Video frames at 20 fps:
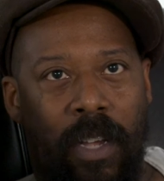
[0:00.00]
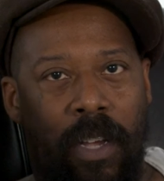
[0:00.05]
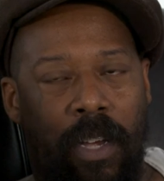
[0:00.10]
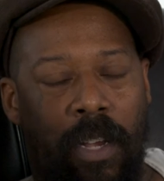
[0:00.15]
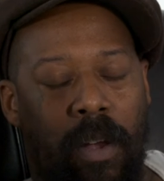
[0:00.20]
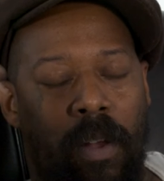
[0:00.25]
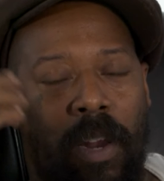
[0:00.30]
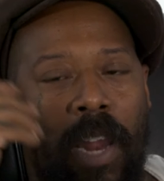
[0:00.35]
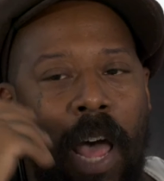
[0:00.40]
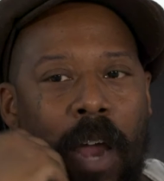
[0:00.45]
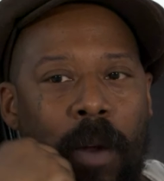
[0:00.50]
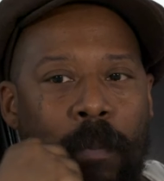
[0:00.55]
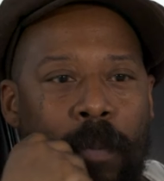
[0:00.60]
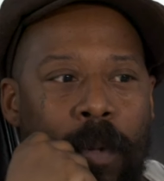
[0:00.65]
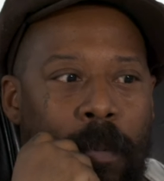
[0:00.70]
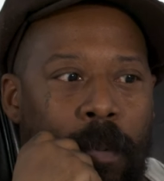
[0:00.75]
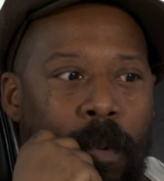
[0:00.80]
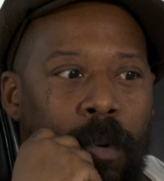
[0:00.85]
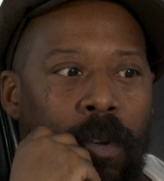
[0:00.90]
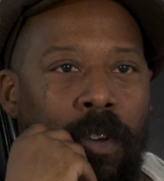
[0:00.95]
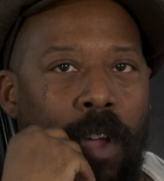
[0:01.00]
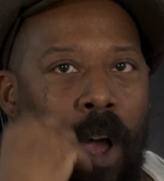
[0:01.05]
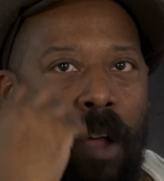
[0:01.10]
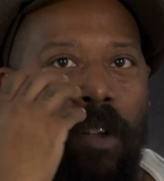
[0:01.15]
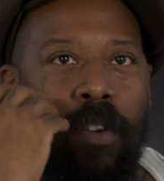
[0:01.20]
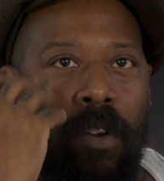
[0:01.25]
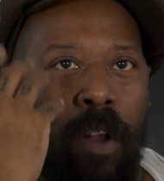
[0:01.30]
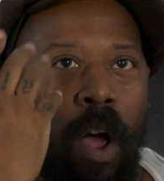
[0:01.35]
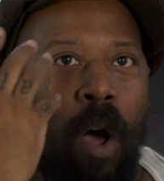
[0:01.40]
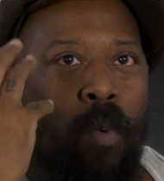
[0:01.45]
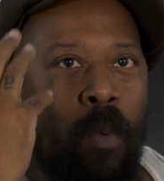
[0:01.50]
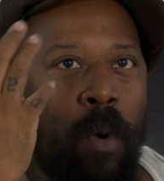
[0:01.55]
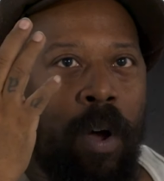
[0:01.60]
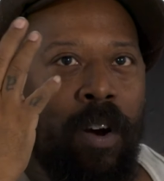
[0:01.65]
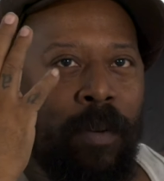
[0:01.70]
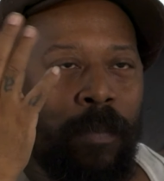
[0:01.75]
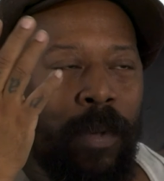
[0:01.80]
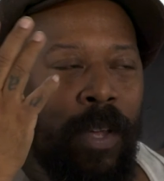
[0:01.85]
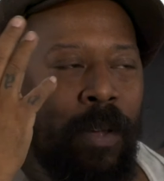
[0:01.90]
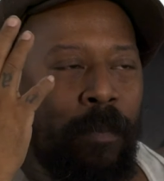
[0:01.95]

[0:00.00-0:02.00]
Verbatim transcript: You know, a lot of people just don't want to be